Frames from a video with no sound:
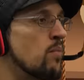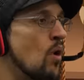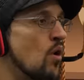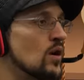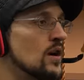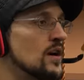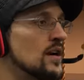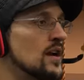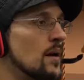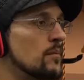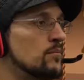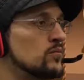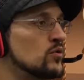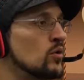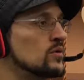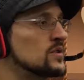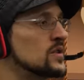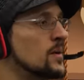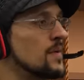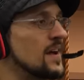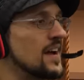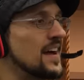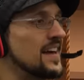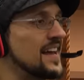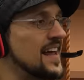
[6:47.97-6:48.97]
Board it up. Don't
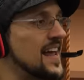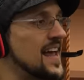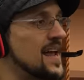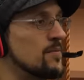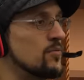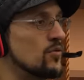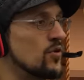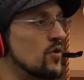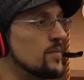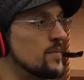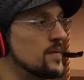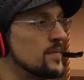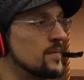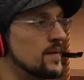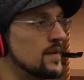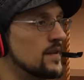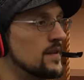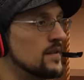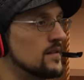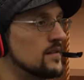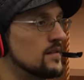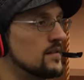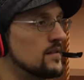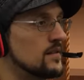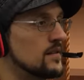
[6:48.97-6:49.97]
tell me I got a hammer on me,
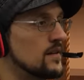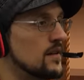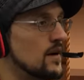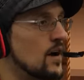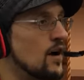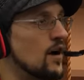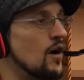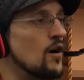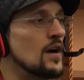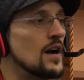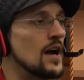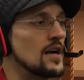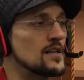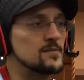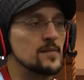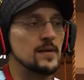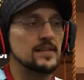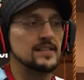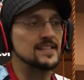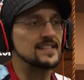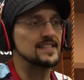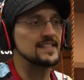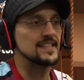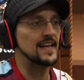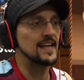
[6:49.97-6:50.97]
man. Oh, I was
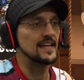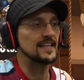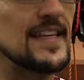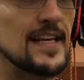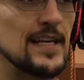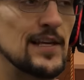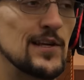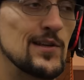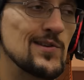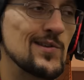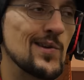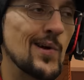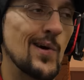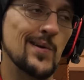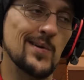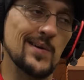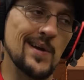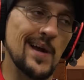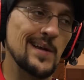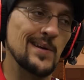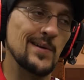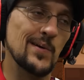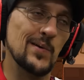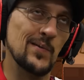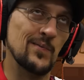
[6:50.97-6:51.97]
about to say, like, you know you
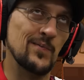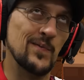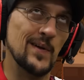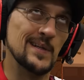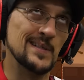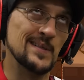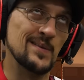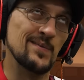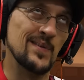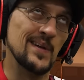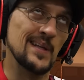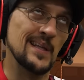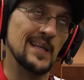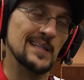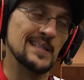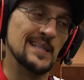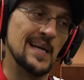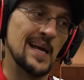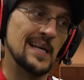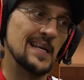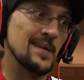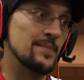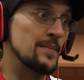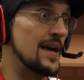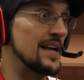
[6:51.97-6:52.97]
ain't no fixin' Felix handy